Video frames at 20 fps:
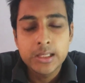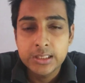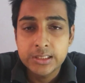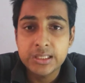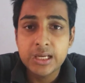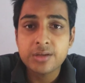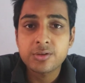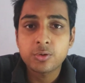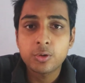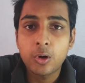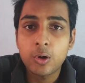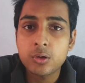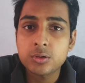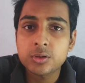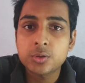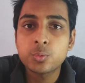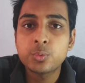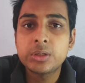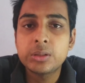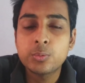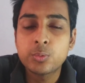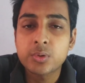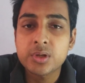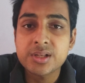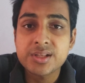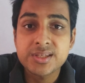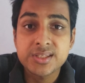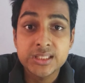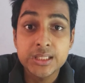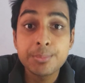Yes, also we
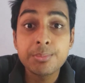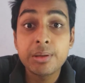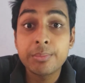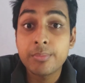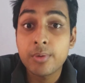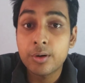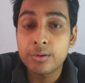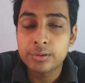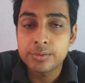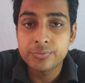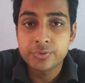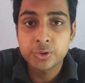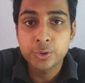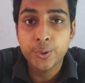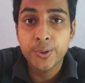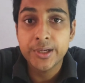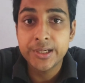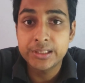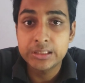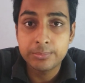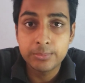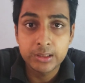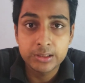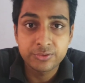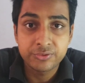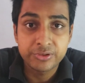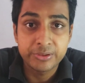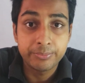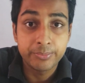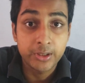want some amount of sugar in the
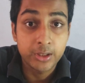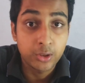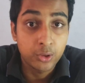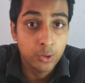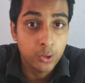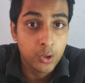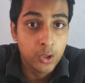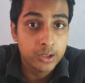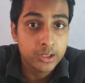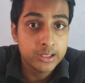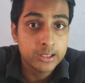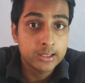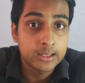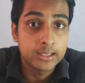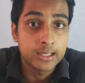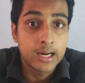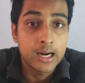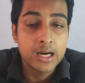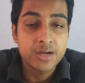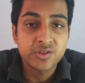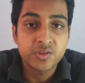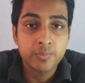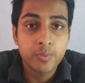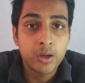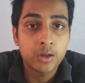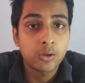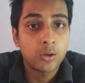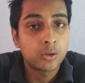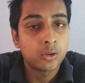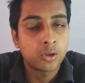bloodstream, but not in large
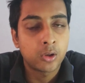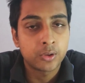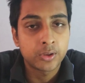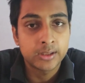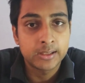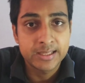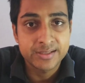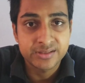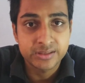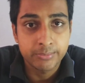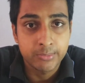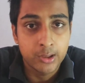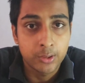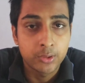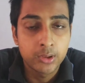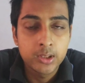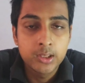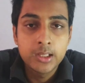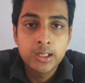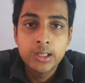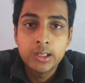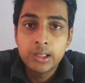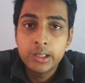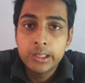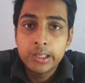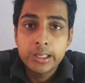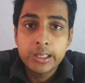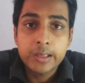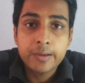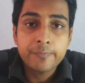amount or not in less amount.
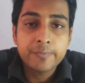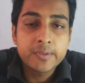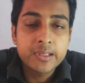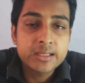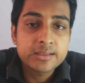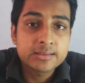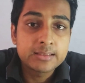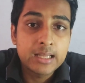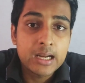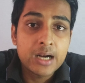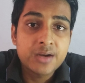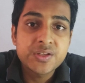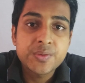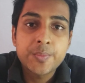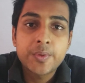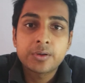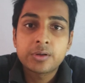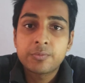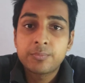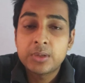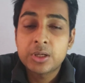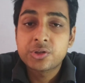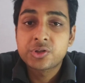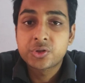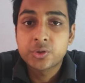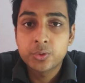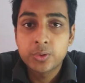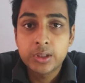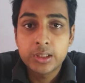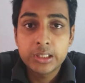If there is large amount of blood
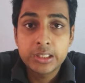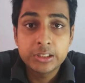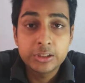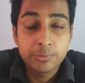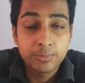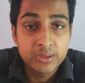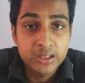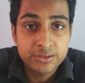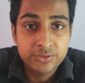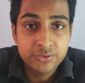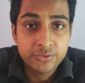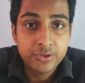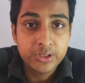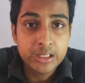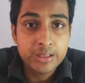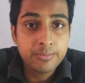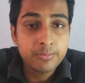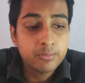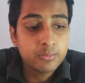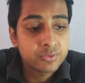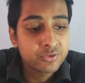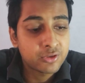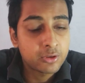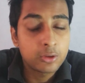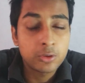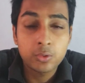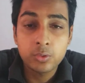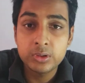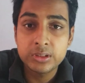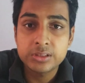sugar in your bloodstream,
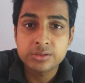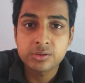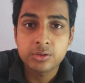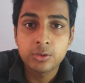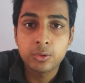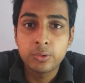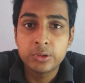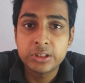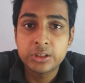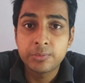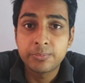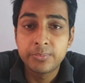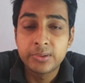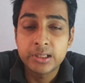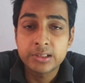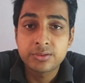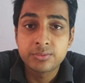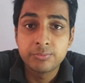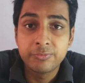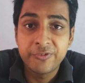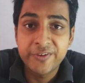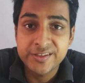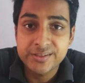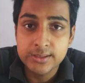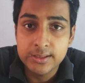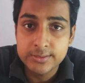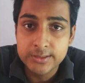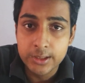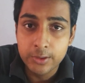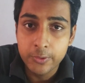slowly your blood
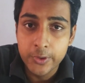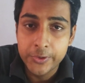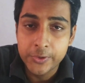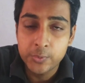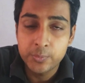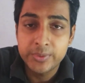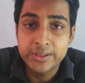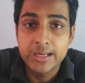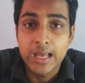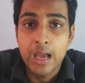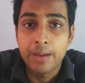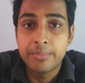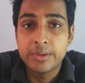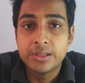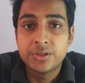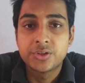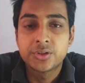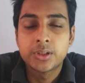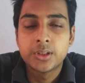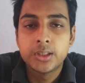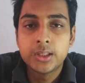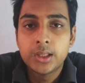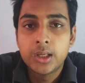vessels are going to be damaged.